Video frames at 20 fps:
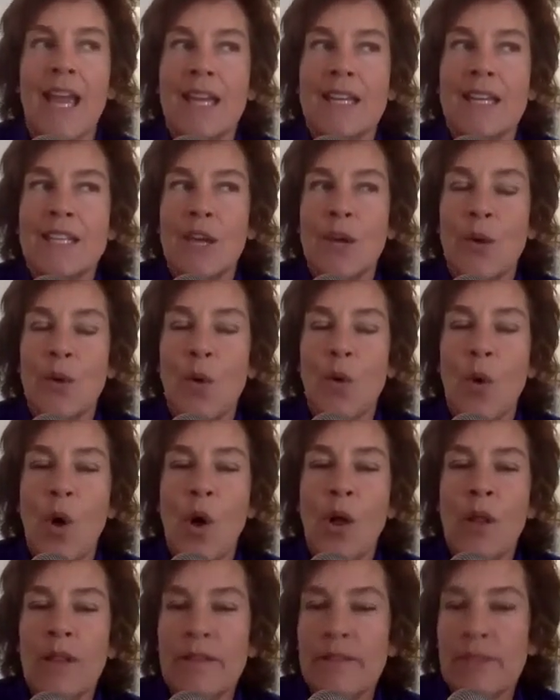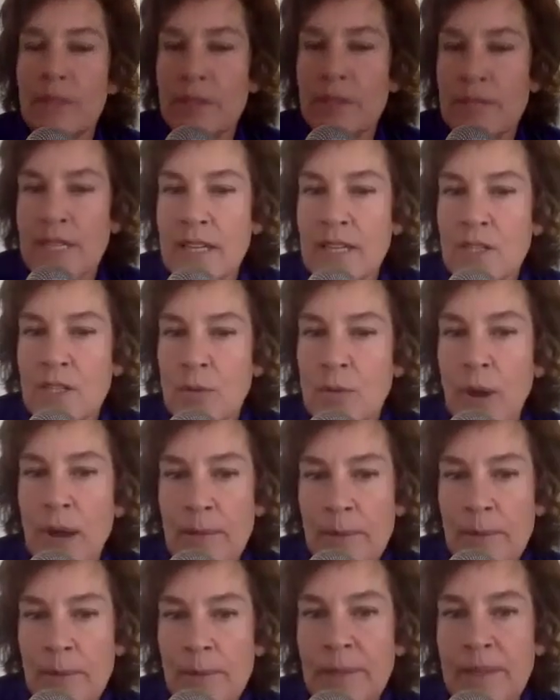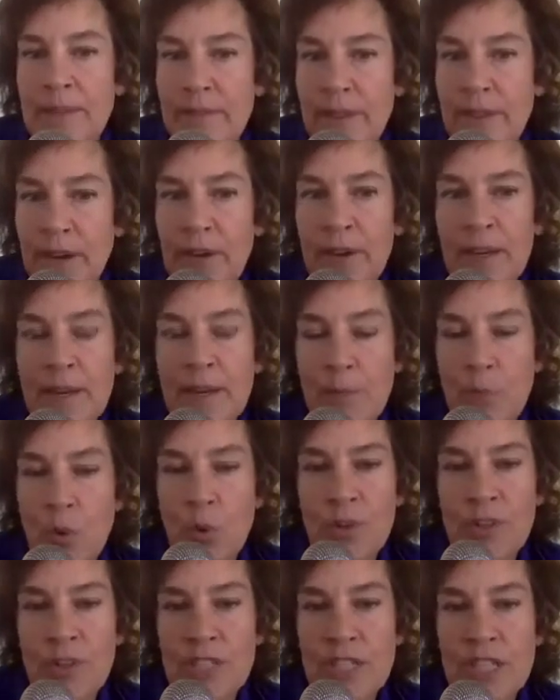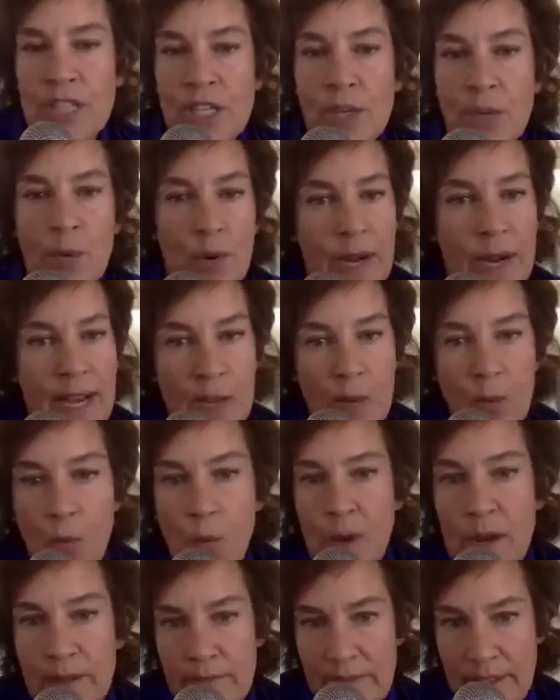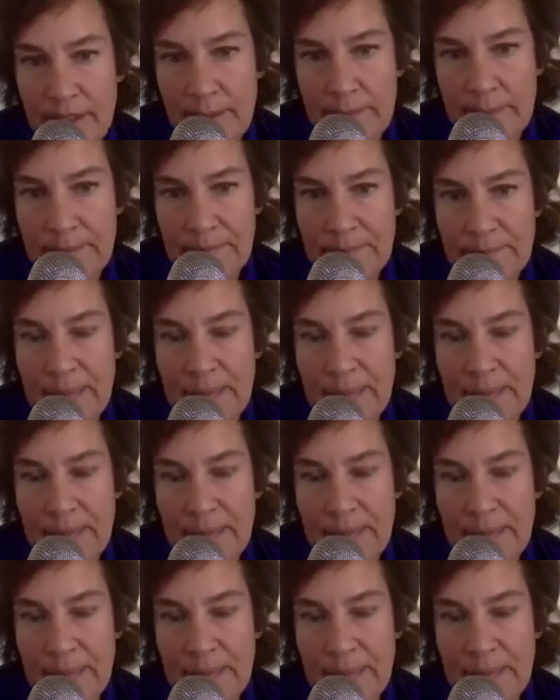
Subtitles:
So all of those things are probably very important to you, or any one of them.